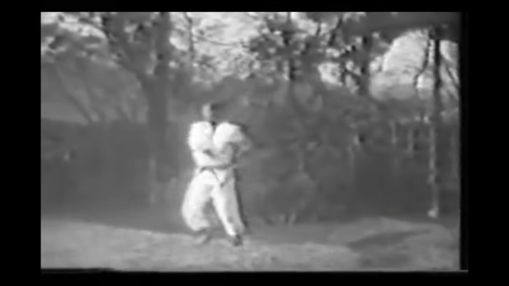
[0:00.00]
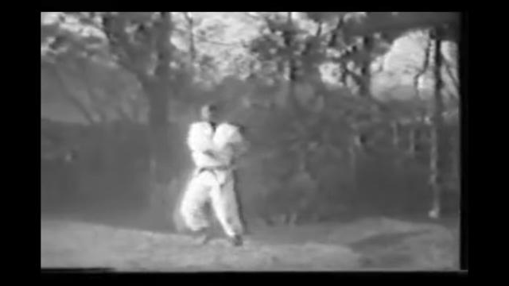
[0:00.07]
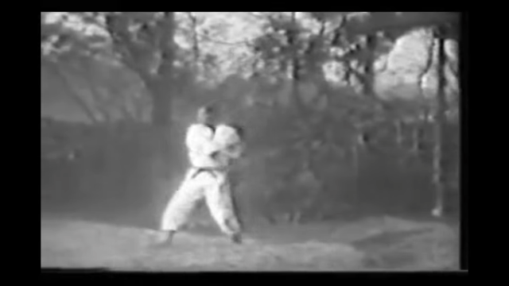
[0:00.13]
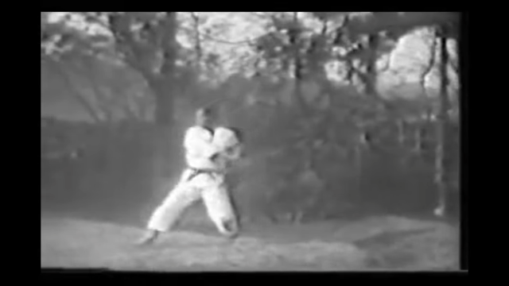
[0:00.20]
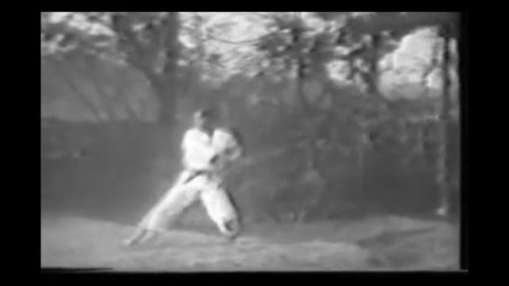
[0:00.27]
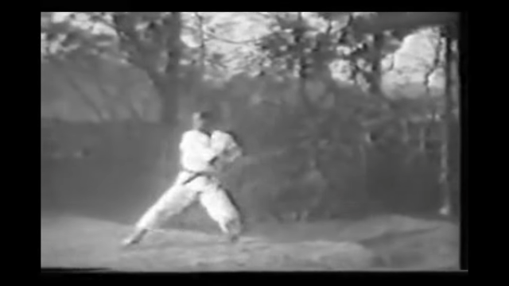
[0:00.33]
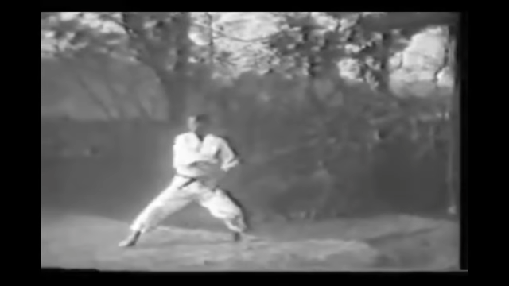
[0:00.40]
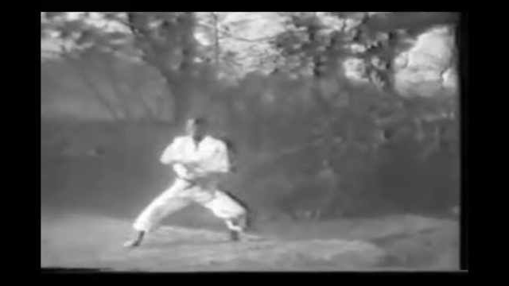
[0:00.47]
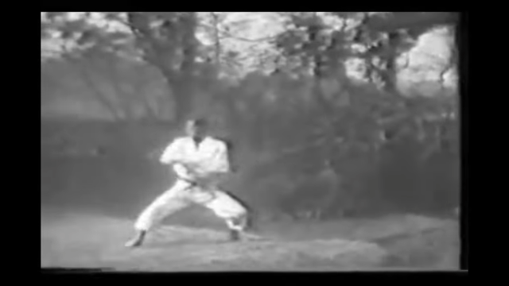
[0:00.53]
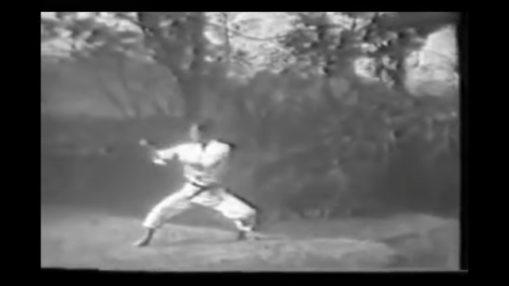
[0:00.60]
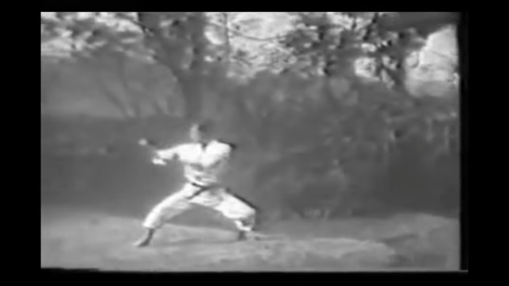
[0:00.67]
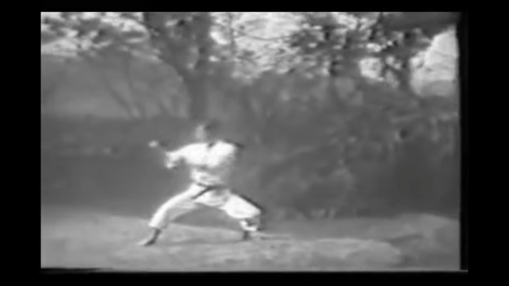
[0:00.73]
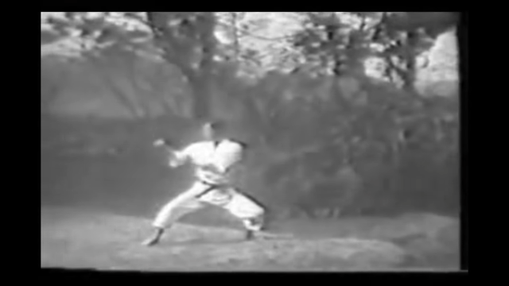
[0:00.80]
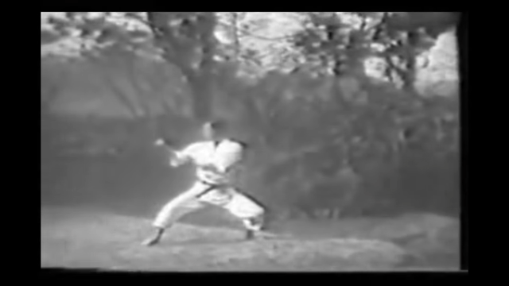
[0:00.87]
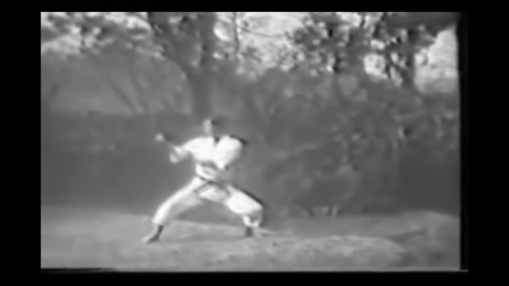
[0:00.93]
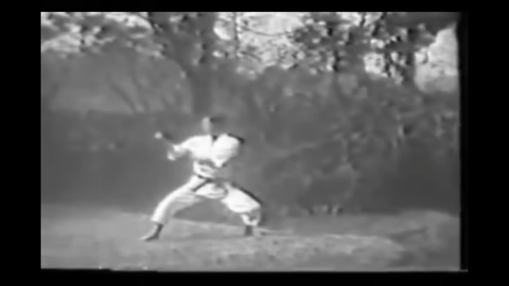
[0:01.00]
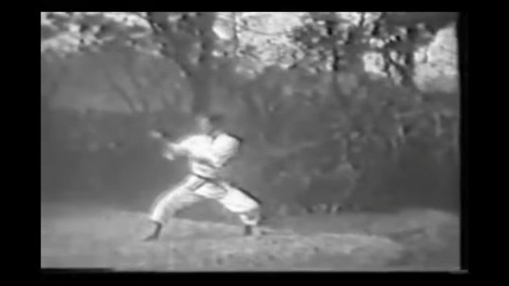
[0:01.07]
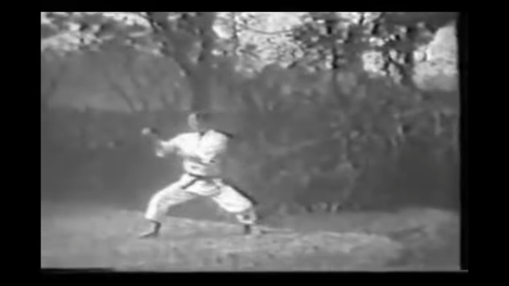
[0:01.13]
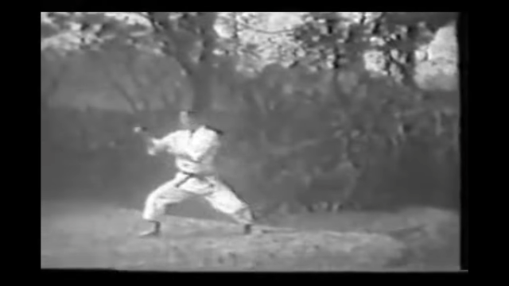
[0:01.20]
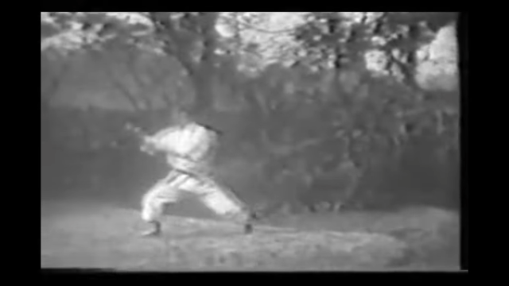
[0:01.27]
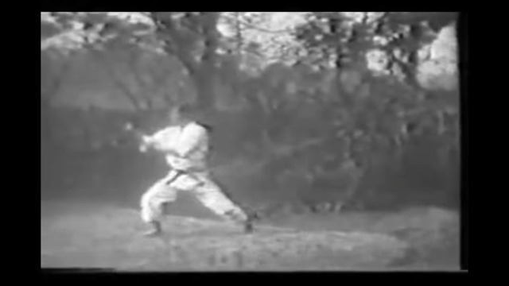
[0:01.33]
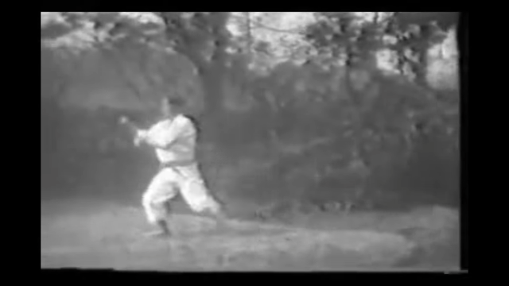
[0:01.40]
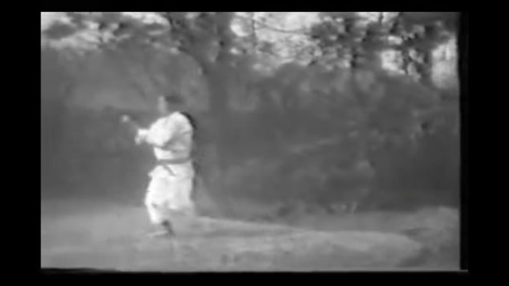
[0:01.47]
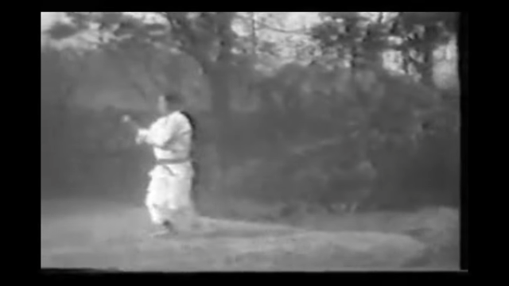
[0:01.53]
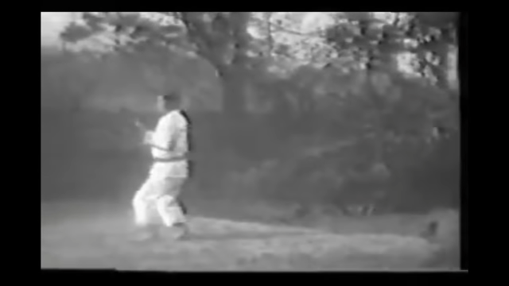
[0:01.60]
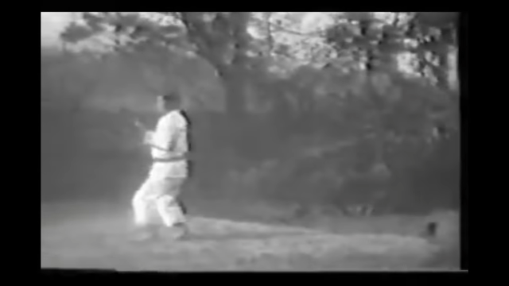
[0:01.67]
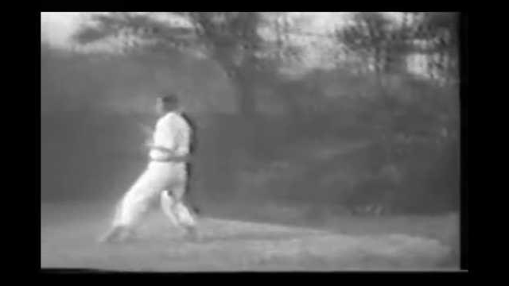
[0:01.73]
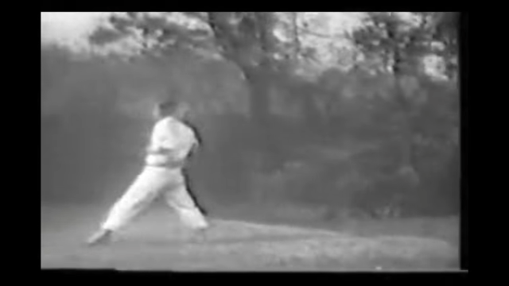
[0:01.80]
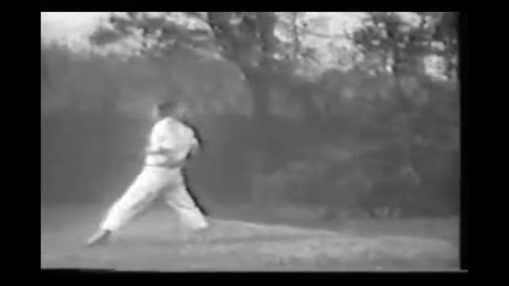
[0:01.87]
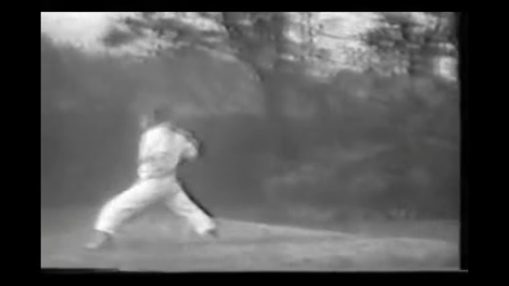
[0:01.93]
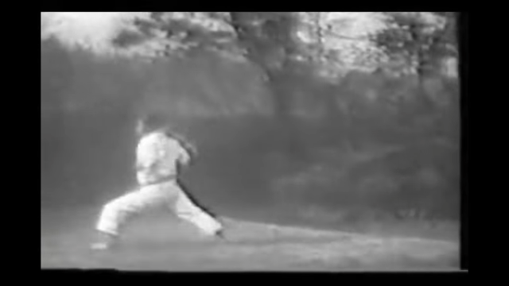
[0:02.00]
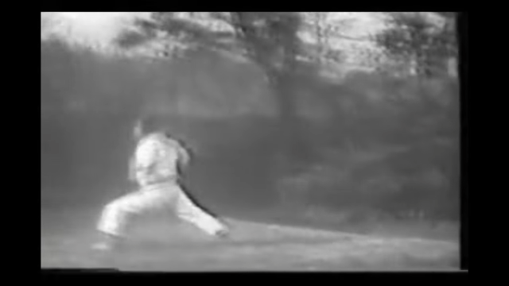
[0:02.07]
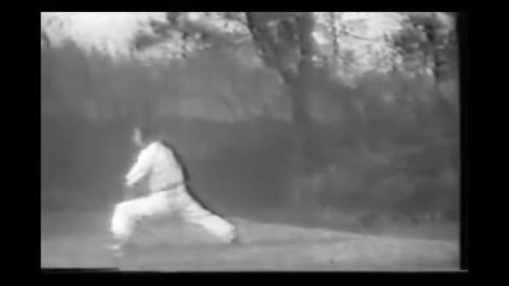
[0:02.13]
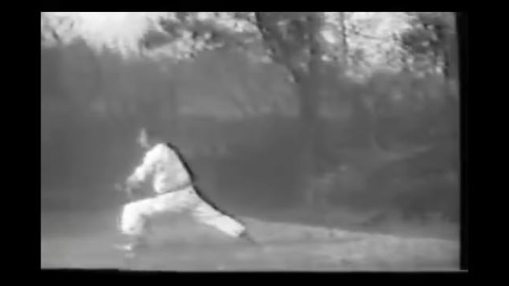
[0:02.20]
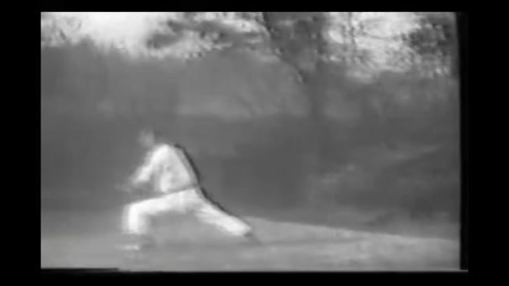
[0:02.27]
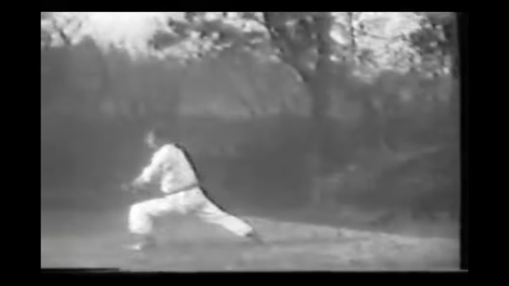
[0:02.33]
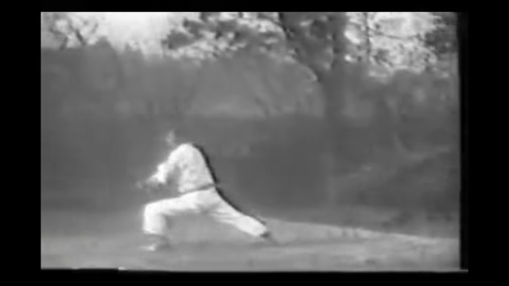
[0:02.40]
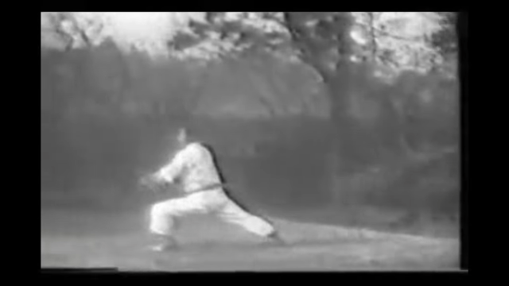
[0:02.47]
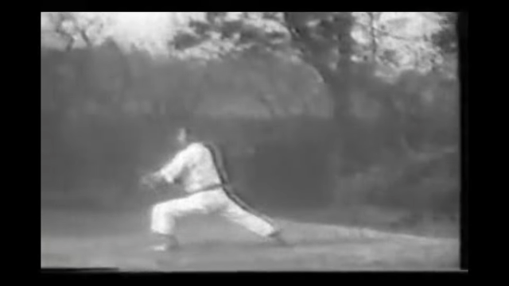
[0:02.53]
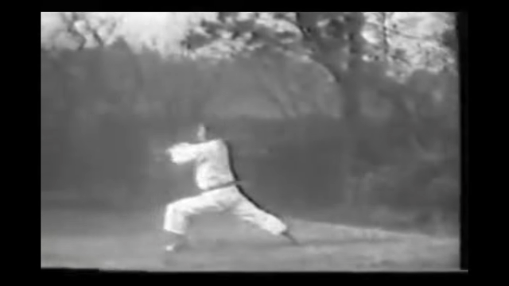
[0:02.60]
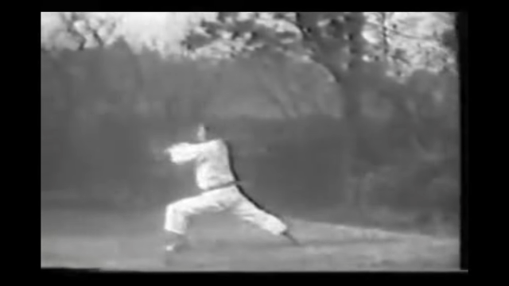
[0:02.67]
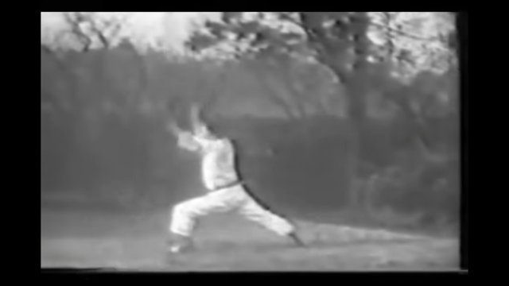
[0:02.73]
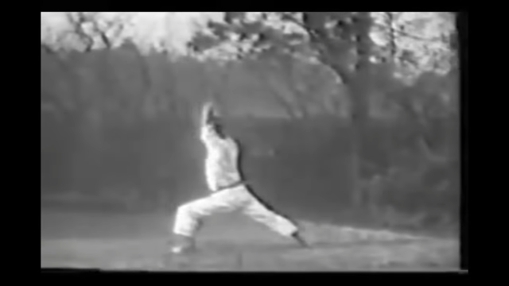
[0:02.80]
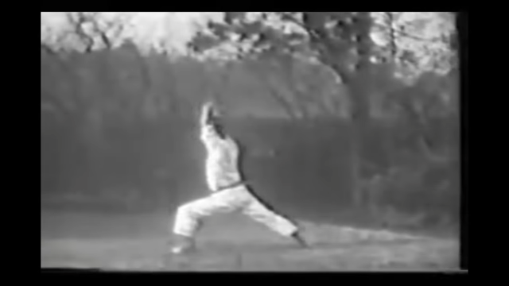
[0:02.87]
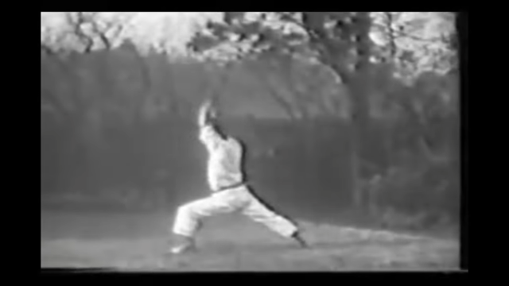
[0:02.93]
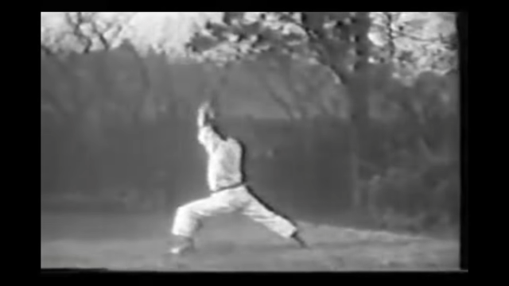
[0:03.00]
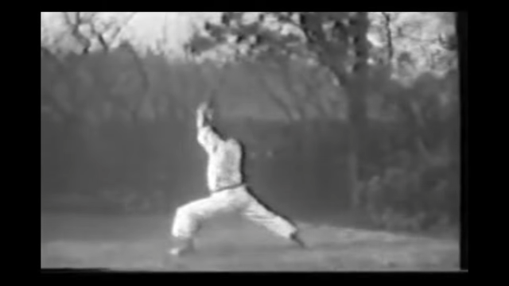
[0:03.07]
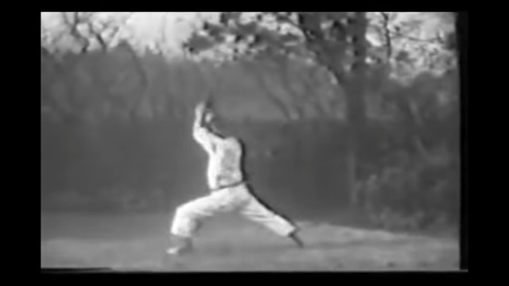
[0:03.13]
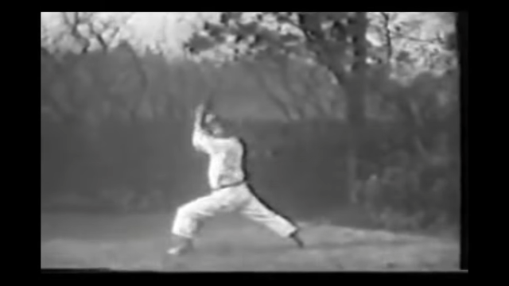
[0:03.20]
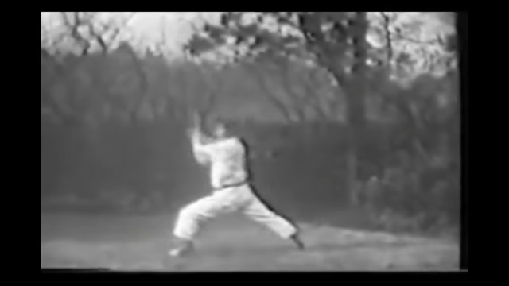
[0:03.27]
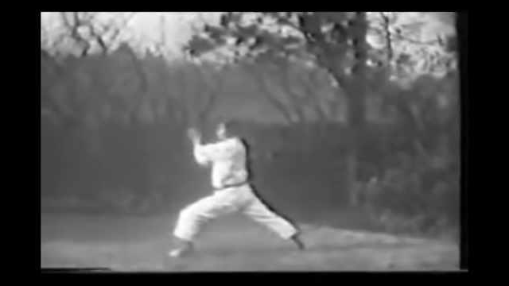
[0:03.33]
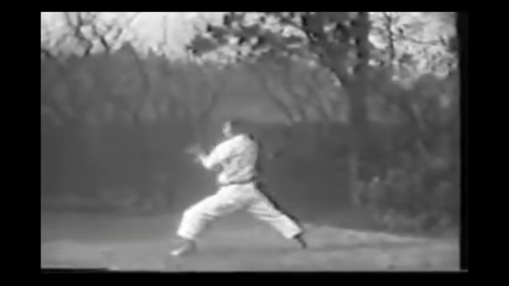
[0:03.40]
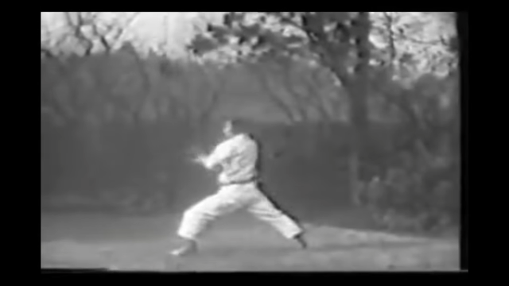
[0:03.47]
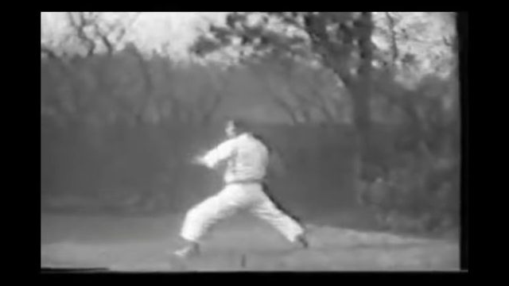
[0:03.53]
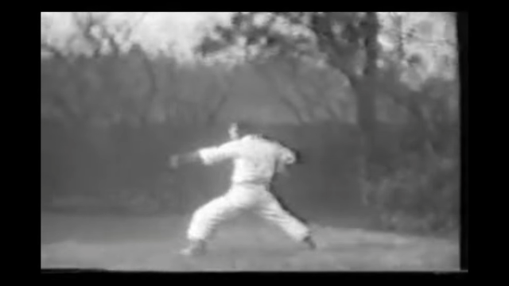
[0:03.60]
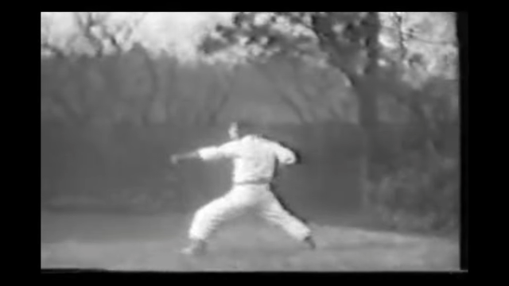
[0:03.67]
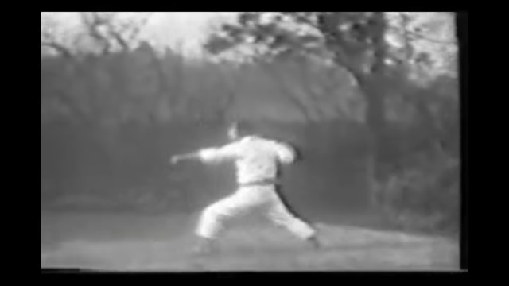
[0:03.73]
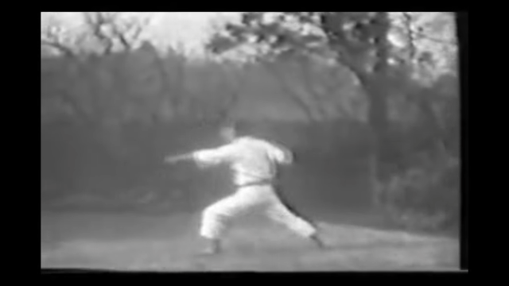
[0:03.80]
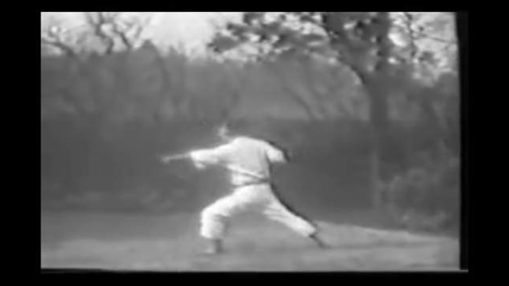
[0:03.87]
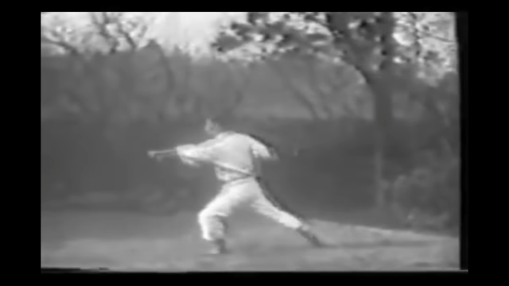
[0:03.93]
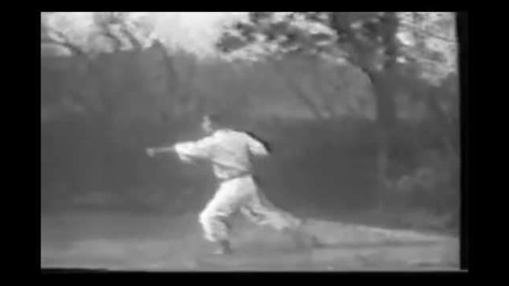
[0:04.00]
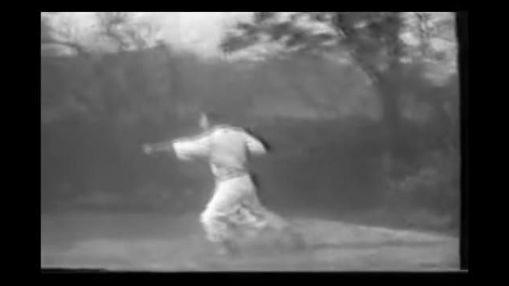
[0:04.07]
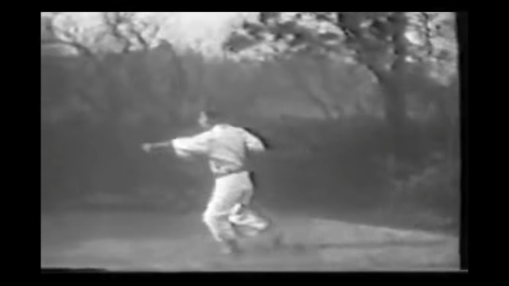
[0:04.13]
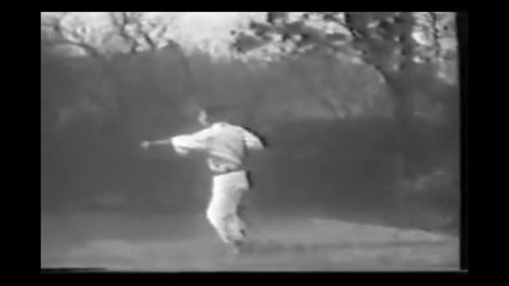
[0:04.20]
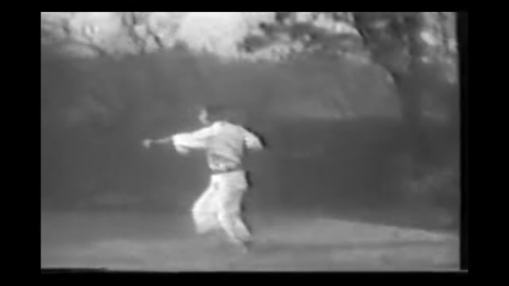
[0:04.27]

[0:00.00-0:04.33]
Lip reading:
No face is visible, so there are no lips to read.